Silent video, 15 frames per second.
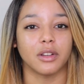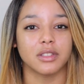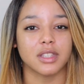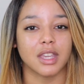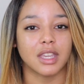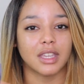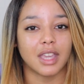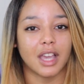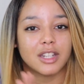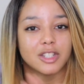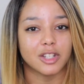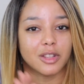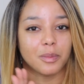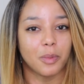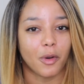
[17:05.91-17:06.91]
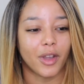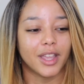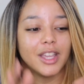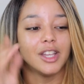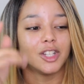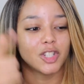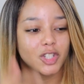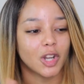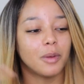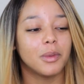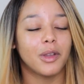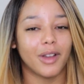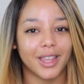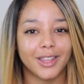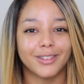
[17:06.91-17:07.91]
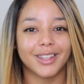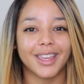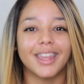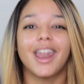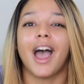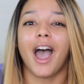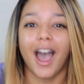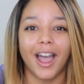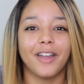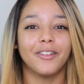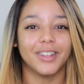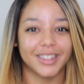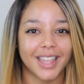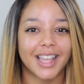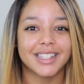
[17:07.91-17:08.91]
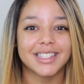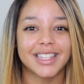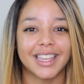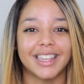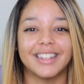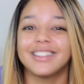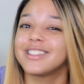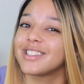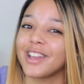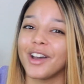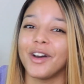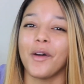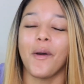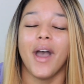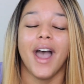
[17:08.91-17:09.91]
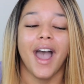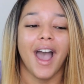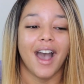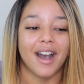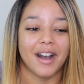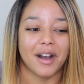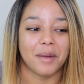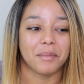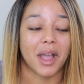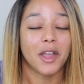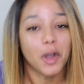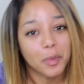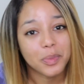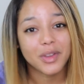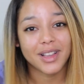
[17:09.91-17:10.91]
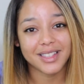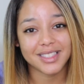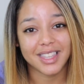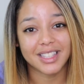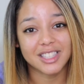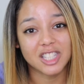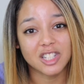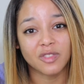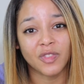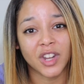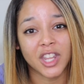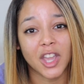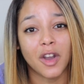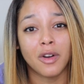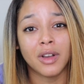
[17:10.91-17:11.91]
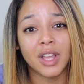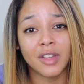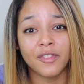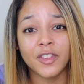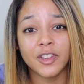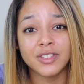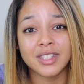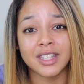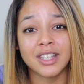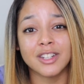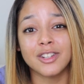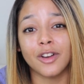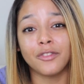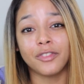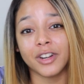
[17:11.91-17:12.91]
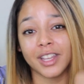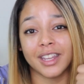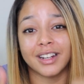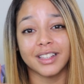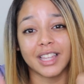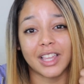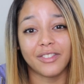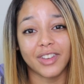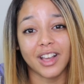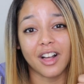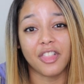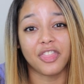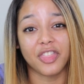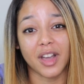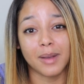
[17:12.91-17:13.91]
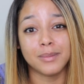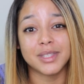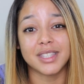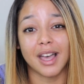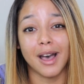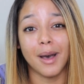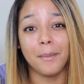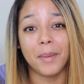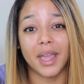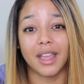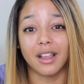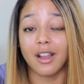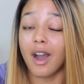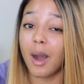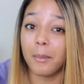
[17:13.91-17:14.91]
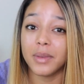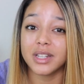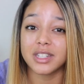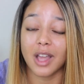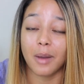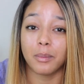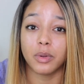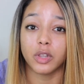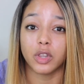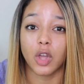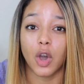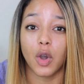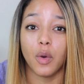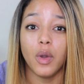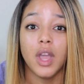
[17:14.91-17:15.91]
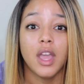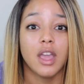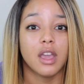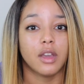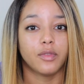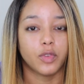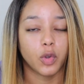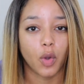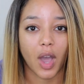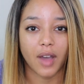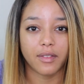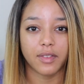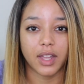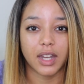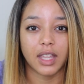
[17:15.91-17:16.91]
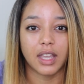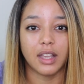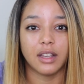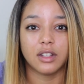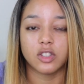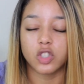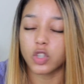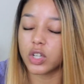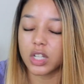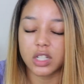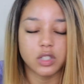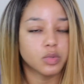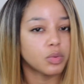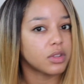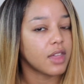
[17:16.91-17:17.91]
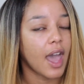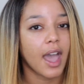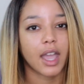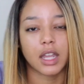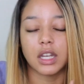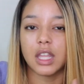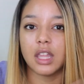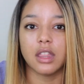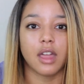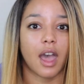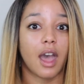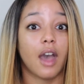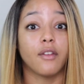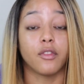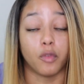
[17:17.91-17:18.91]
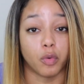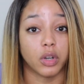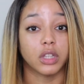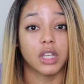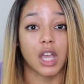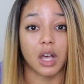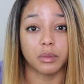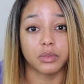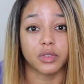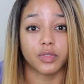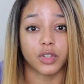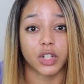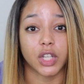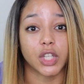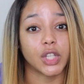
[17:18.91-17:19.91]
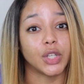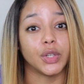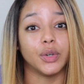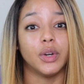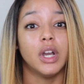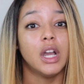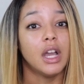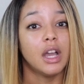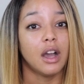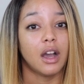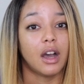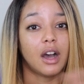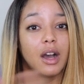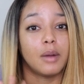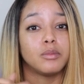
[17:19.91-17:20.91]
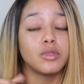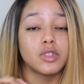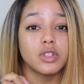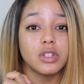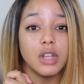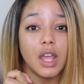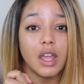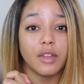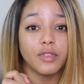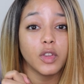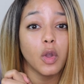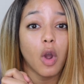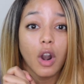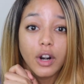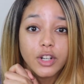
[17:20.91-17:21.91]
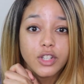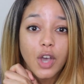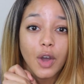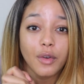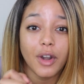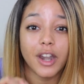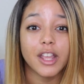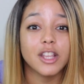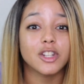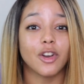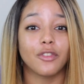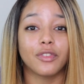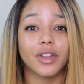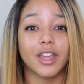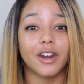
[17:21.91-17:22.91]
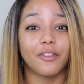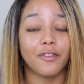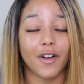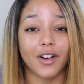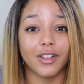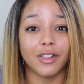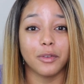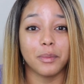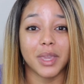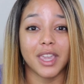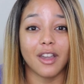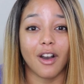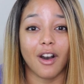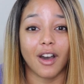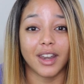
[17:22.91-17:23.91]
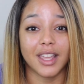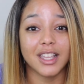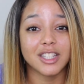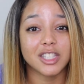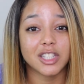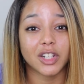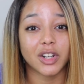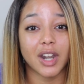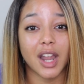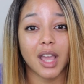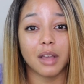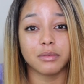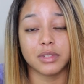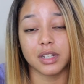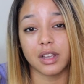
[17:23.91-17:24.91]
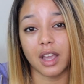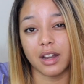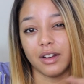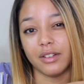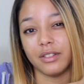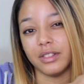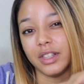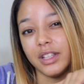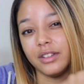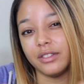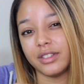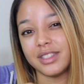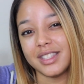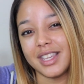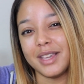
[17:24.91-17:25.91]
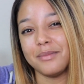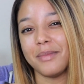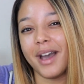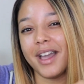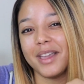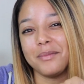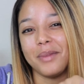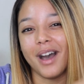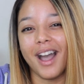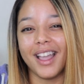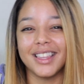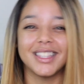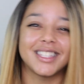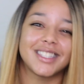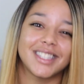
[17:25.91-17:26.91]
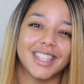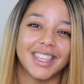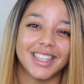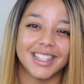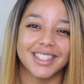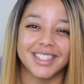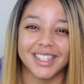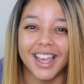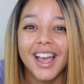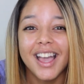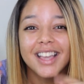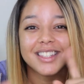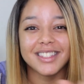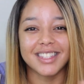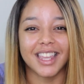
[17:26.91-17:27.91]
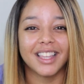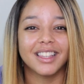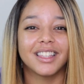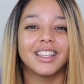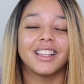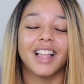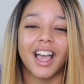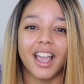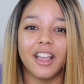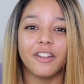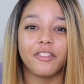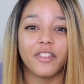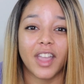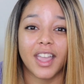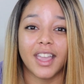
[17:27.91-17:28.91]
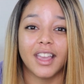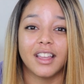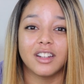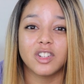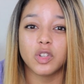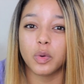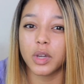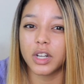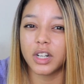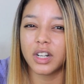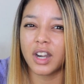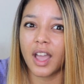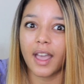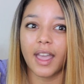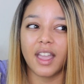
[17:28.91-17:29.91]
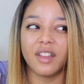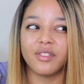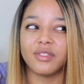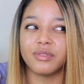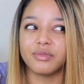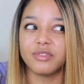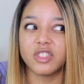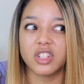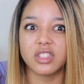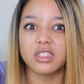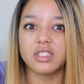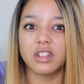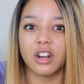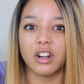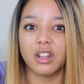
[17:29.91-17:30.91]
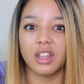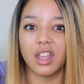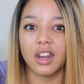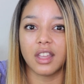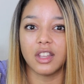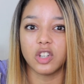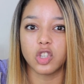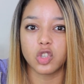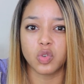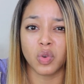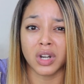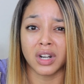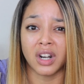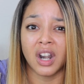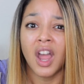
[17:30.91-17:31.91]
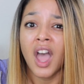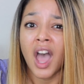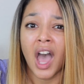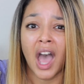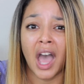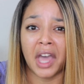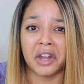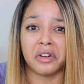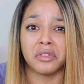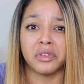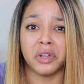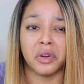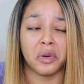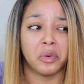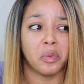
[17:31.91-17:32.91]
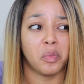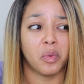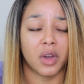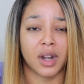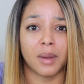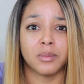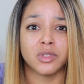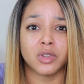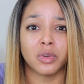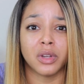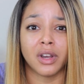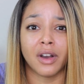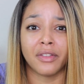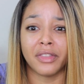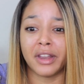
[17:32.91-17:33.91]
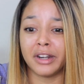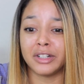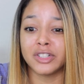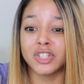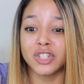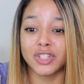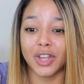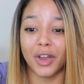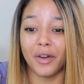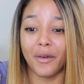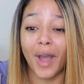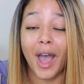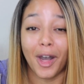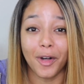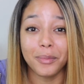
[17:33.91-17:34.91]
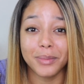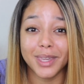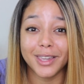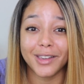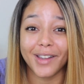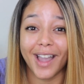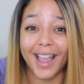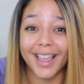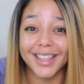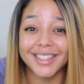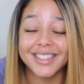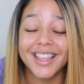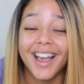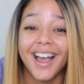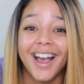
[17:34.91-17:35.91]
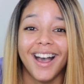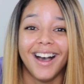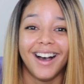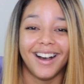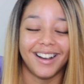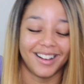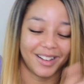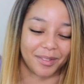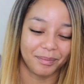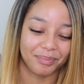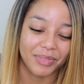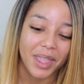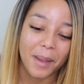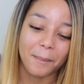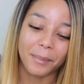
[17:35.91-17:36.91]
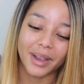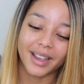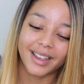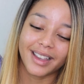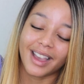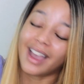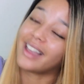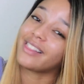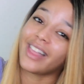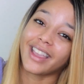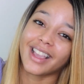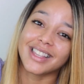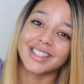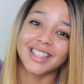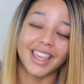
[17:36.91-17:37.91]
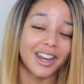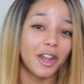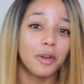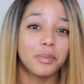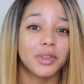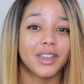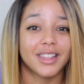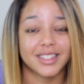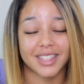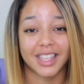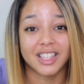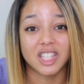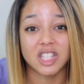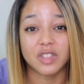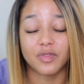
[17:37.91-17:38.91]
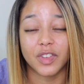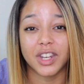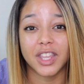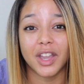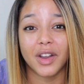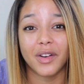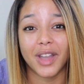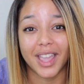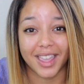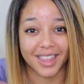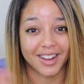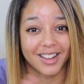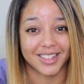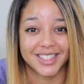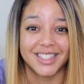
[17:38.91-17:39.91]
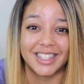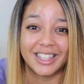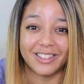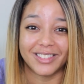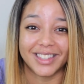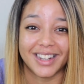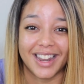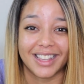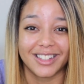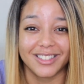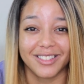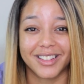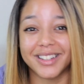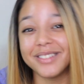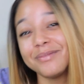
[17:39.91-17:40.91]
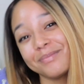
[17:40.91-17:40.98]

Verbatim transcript: It's like, get to the point, show me what you did. I want that skin. So um, I hope you guys liked this video. If you did, don't forget to leave it a thumbs up and comment down below if you have any tricks with acne that have really helped for you. Um, if you aren't already, don't forget to follow me on Instagram to kind of see my behind the scenes daily life and Twitter. I've just started getting into Twitter. I don't know what I'm doing on there, so help me you guys. Um, but like I said, I hope you guys like this video and I'll see you in the next one.